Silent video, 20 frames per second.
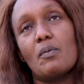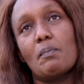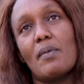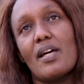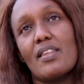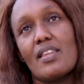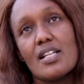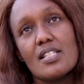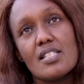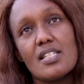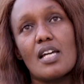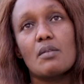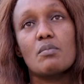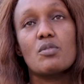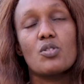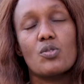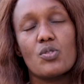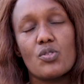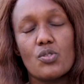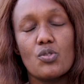by that time,
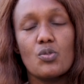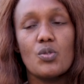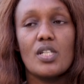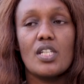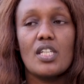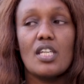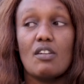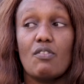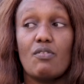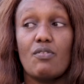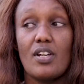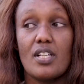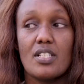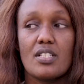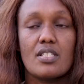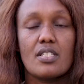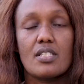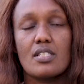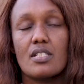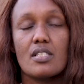she was doing
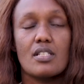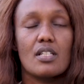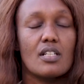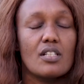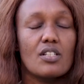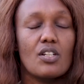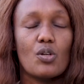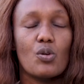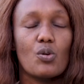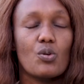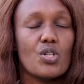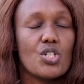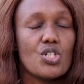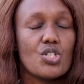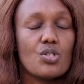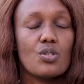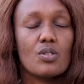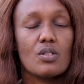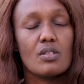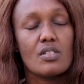events
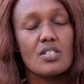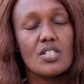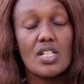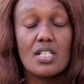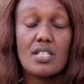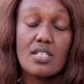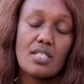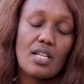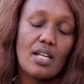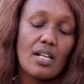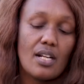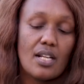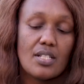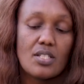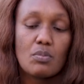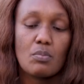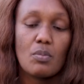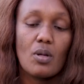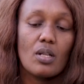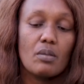decoration. She had started a
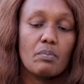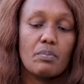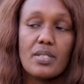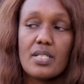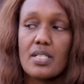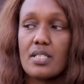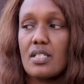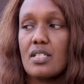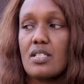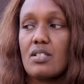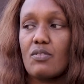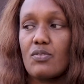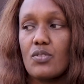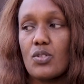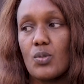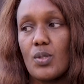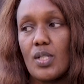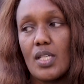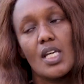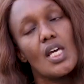small business of
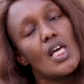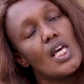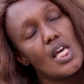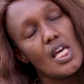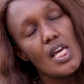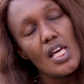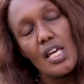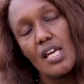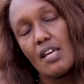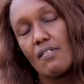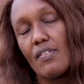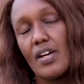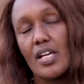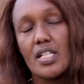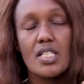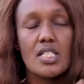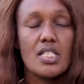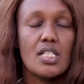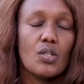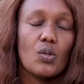doing
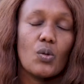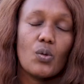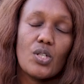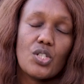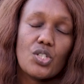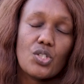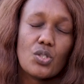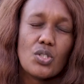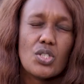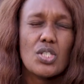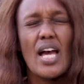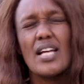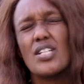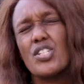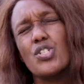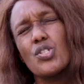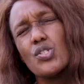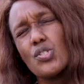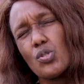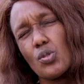events, decorations, and
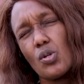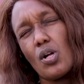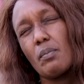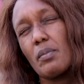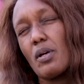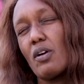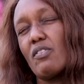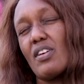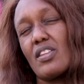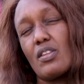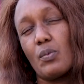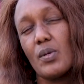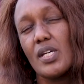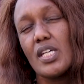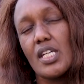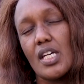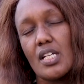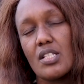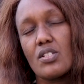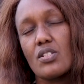she used to call me over the
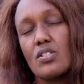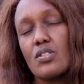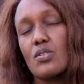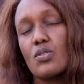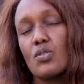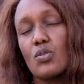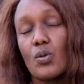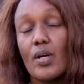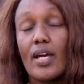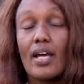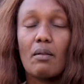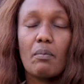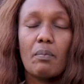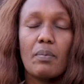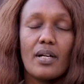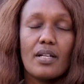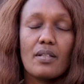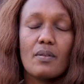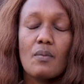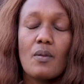weekends to help
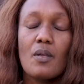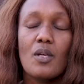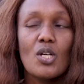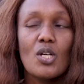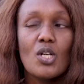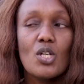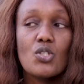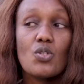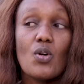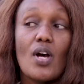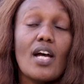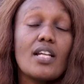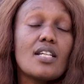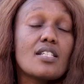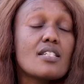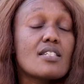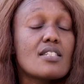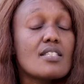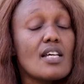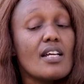her. So I
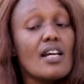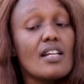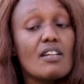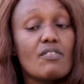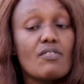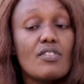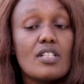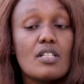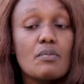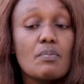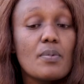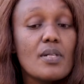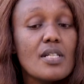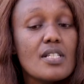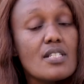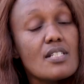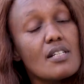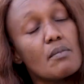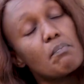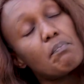had started developing
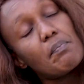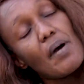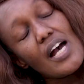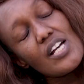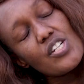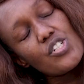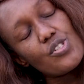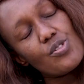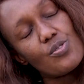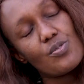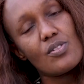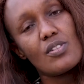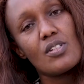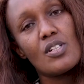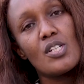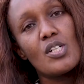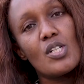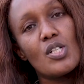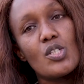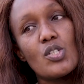some passion
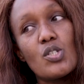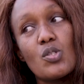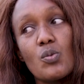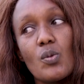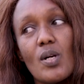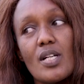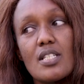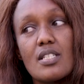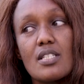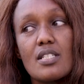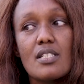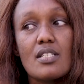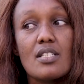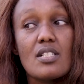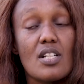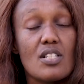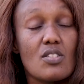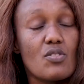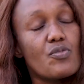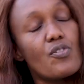towards
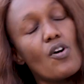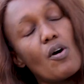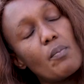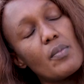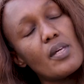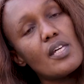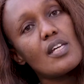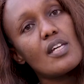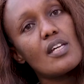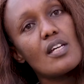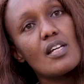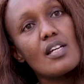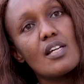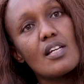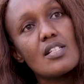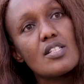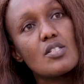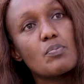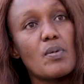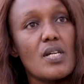transforming
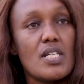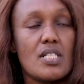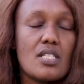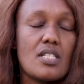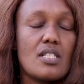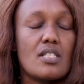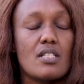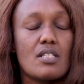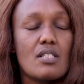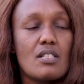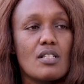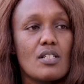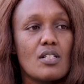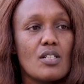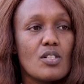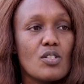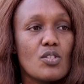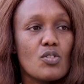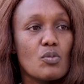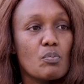spaces
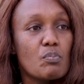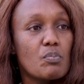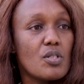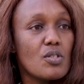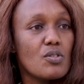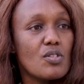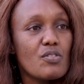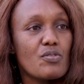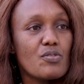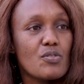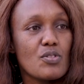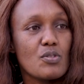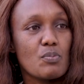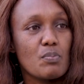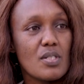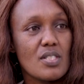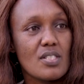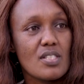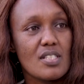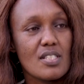to beautiful
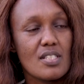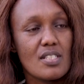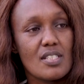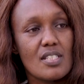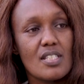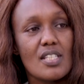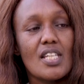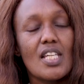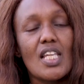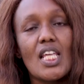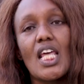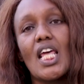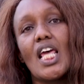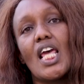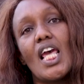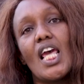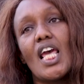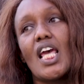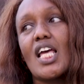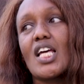spaces.
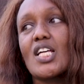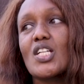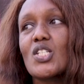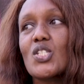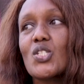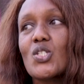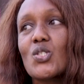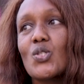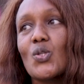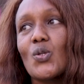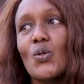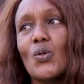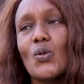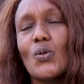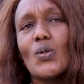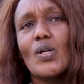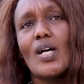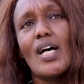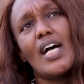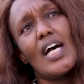
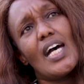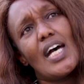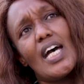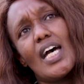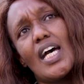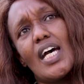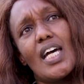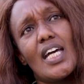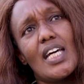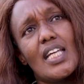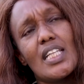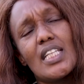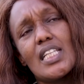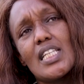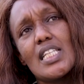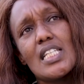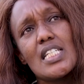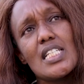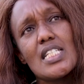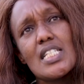So I
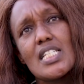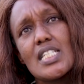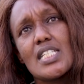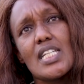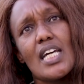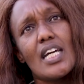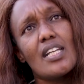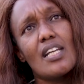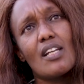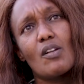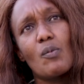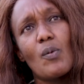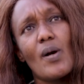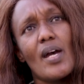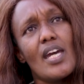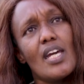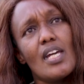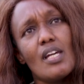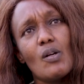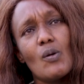decided,
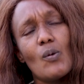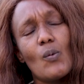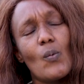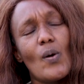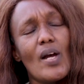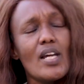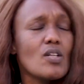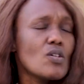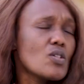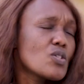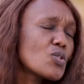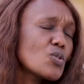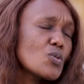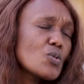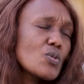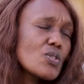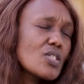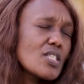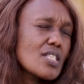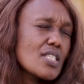why not
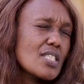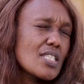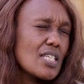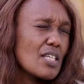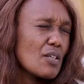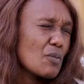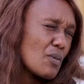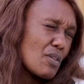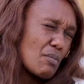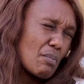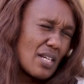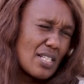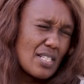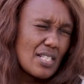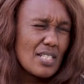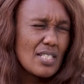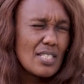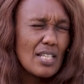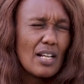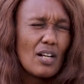do this thing with my
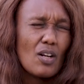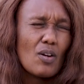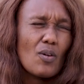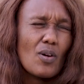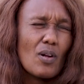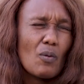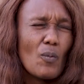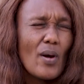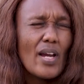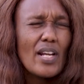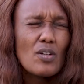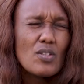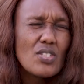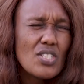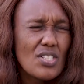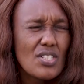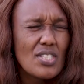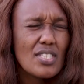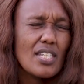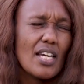sister-in-law? Why not
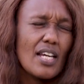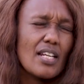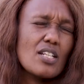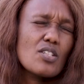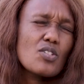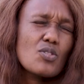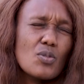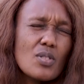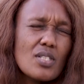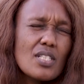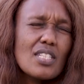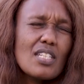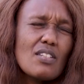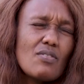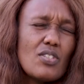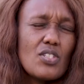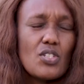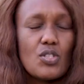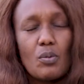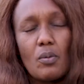just get into it,
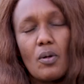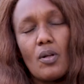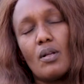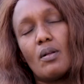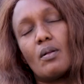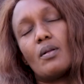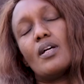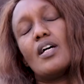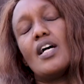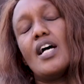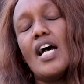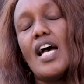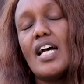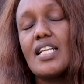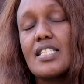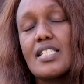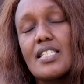give it all, and